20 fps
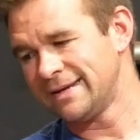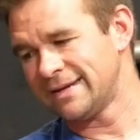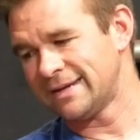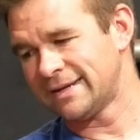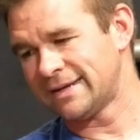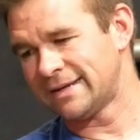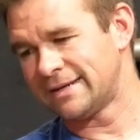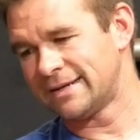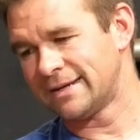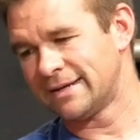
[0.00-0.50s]

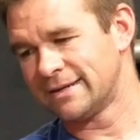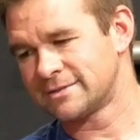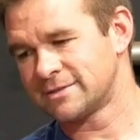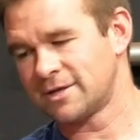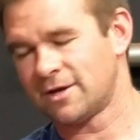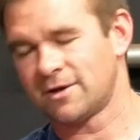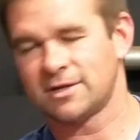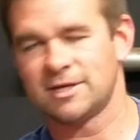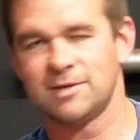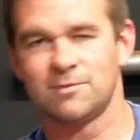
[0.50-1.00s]
And let's
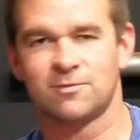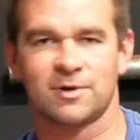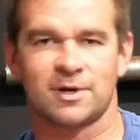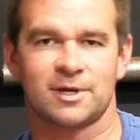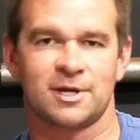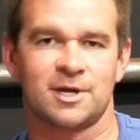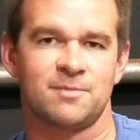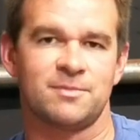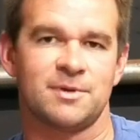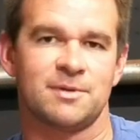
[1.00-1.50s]
all keep
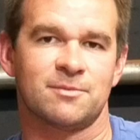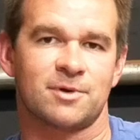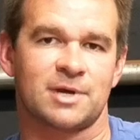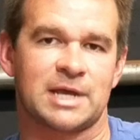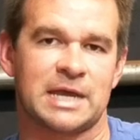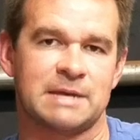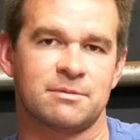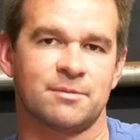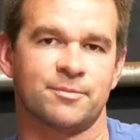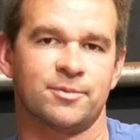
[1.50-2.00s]
working on being more
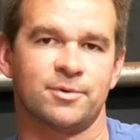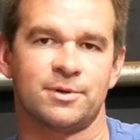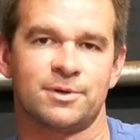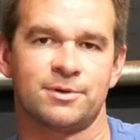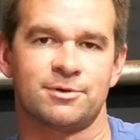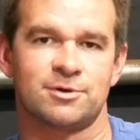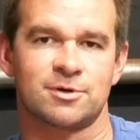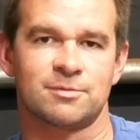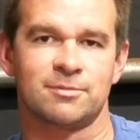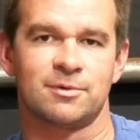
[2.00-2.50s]
capable
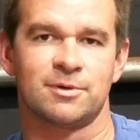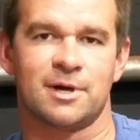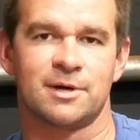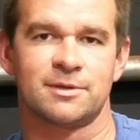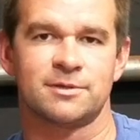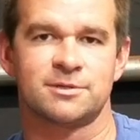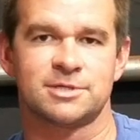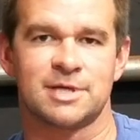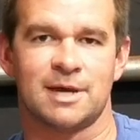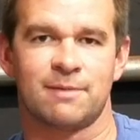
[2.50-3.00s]
and durable on
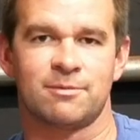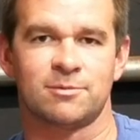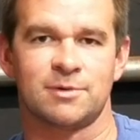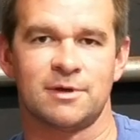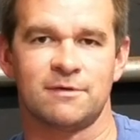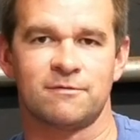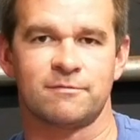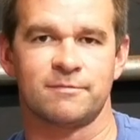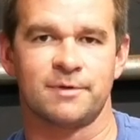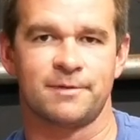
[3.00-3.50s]
the job and away
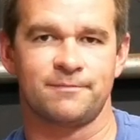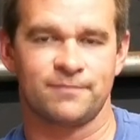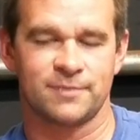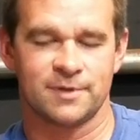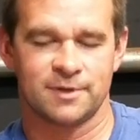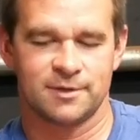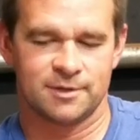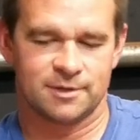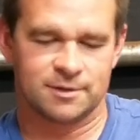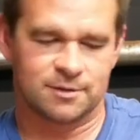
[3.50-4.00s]
from it.
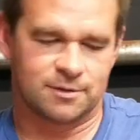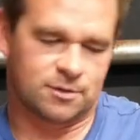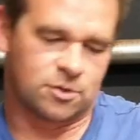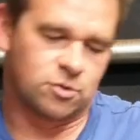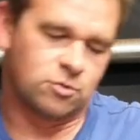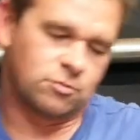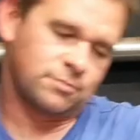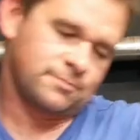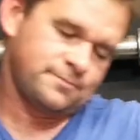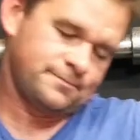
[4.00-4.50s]

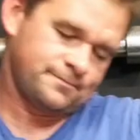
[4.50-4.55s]
Cool.